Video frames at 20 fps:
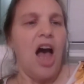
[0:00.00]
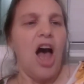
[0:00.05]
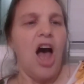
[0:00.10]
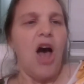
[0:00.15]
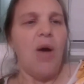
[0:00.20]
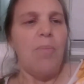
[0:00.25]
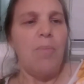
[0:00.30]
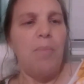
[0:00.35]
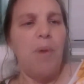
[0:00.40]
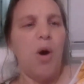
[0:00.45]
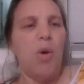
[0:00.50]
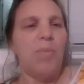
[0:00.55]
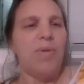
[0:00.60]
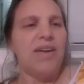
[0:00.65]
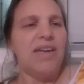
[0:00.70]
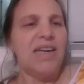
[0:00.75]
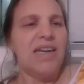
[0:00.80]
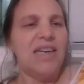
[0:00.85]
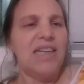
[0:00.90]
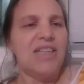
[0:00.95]
"A
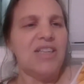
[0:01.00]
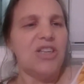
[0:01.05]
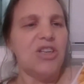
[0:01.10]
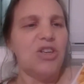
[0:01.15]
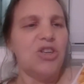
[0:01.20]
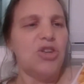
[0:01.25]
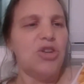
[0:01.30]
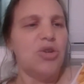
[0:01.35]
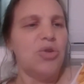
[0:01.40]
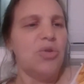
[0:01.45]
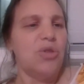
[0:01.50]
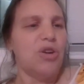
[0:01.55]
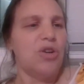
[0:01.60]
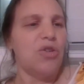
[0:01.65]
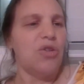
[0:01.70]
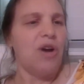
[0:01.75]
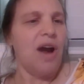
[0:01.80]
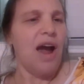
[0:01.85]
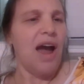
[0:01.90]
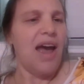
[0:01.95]
moment listened to the
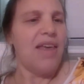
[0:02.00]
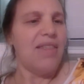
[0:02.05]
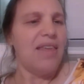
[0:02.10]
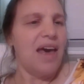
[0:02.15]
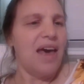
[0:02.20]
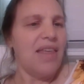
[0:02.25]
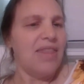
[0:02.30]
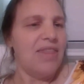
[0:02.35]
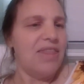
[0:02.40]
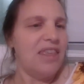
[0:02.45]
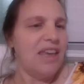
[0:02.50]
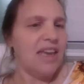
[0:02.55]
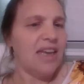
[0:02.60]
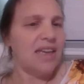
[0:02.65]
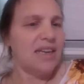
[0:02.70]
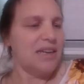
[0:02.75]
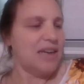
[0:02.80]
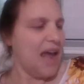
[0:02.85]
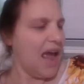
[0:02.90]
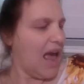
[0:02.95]
cry that
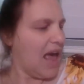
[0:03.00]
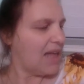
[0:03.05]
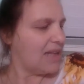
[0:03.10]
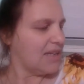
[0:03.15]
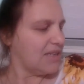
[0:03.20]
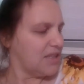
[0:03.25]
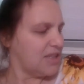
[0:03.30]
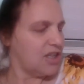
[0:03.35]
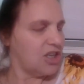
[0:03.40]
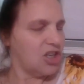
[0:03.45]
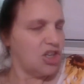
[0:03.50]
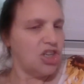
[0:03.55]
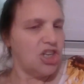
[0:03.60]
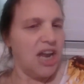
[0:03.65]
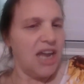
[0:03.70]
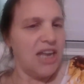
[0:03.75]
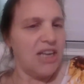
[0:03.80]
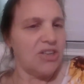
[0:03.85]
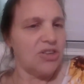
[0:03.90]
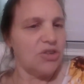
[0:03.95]
thickened as the
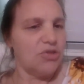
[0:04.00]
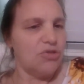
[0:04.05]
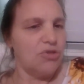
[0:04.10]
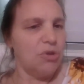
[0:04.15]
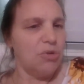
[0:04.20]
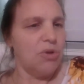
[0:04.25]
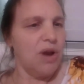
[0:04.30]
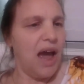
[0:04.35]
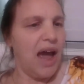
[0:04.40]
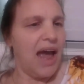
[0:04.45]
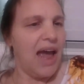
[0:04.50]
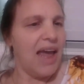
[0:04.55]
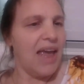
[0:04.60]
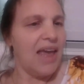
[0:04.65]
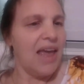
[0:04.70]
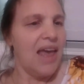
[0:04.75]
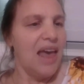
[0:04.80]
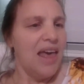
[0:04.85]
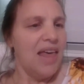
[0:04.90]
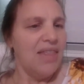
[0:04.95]
chase drew nigh.
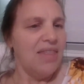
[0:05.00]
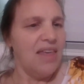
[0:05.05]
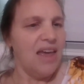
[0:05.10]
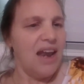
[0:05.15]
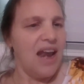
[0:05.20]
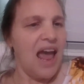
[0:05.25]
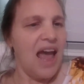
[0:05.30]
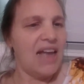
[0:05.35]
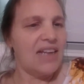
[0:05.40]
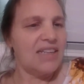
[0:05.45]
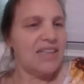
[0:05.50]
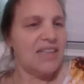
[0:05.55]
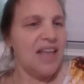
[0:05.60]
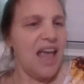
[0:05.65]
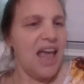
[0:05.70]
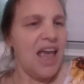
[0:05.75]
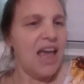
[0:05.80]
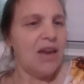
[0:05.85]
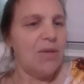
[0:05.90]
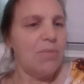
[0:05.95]
Then, as the
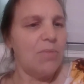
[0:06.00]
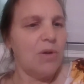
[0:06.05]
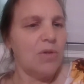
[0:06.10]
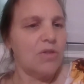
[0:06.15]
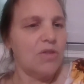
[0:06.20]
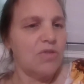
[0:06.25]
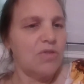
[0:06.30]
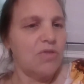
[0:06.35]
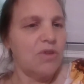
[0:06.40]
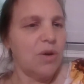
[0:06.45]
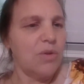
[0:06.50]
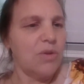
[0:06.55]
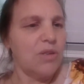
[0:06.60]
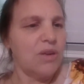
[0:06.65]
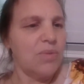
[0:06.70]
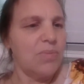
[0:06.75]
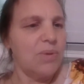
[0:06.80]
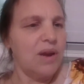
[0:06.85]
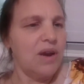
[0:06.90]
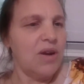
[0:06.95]
headmost foes
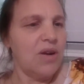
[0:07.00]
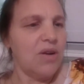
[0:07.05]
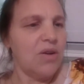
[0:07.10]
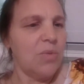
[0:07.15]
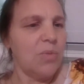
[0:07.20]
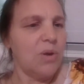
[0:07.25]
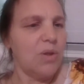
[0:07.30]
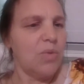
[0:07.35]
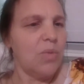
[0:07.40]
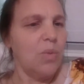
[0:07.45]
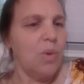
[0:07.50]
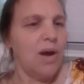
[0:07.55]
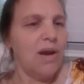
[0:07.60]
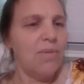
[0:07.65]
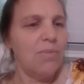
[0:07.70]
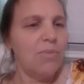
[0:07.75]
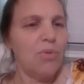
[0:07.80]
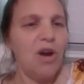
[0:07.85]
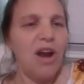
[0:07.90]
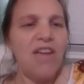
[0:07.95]
appeared, with
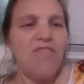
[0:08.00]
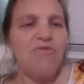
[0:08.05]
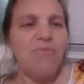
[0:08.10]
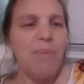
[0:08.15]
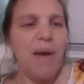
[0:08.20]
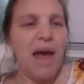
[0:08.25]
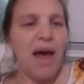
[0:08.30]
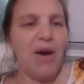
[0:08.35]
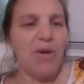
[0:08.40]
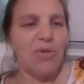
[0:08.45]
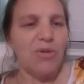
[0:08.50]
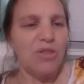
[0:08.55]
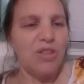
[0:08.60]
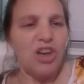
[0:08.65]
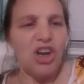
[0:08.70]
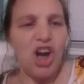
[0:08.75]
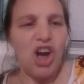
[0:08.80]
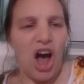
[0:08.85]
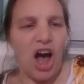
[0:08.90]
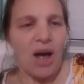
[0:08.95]
one brave bound
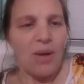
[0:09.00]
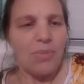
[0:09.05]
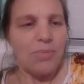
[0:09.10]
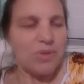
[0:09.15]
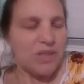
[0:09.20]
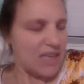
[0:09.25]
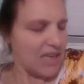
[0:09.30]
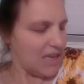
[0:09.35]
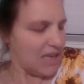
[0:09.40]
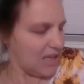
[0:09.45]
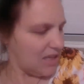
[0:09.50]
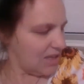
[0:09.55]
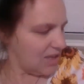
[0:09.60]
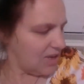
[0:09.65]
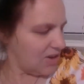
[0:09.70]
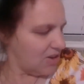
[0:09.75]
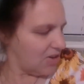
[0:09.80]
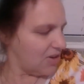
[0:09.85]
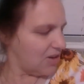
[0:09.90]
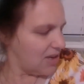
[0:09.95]
the copse he
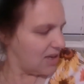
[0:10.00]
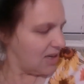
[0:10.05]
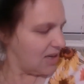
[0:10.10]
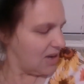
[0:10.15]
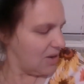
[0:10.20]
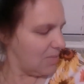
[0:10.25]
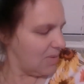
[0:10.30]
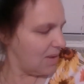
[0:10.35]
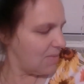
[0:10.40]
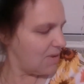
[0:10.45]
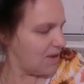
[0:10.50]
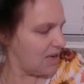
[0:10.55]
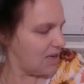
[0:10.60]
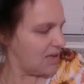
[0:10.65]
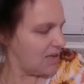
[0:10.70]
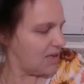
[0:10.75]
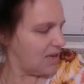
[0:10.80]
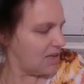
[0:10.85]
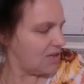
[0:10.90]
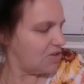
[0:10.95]
cleared." Here, baby,
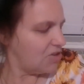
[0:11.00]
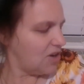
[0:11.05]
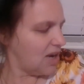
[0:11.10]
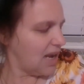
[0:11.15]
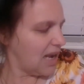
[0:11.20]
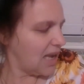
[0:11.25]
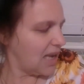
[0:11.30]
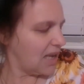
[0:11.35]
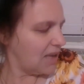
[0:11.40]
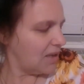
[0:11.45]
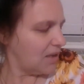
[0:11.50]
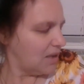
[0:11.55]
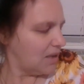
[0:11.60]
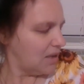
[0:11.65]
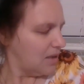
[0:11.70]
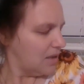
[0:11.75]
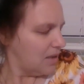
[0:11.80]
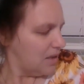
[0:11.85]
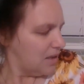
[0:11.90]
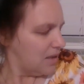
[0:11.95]
need a drink?
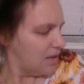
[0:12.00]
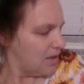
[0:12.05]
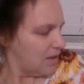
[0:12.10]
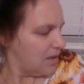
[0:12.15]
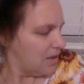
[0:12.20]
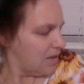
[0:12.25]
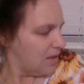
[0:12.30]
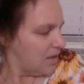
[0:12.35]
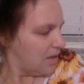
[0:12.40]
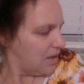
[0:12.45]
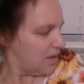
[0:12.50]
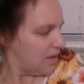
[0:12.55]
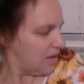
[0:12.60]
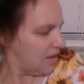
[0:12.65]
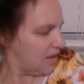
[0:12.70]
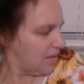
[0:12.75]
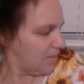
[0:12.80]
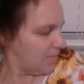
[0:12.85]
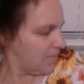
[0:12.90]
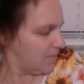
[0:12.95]

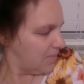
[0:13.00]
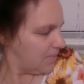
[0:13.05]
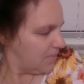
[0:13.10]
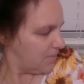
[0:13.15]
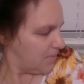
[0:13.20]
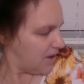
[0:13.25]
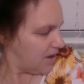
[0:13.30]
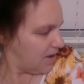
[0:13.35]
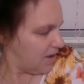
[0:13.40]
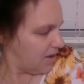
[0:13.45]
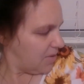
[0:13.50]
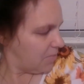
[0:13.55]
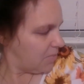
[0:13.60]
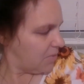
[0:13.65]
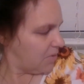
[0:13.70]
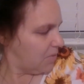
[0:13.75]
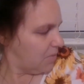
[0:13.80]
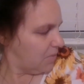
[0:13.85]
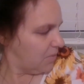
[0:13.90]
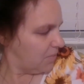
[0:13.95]
Yeah, I'll
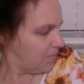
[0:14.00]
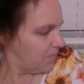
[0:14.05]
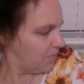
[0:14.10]
help you.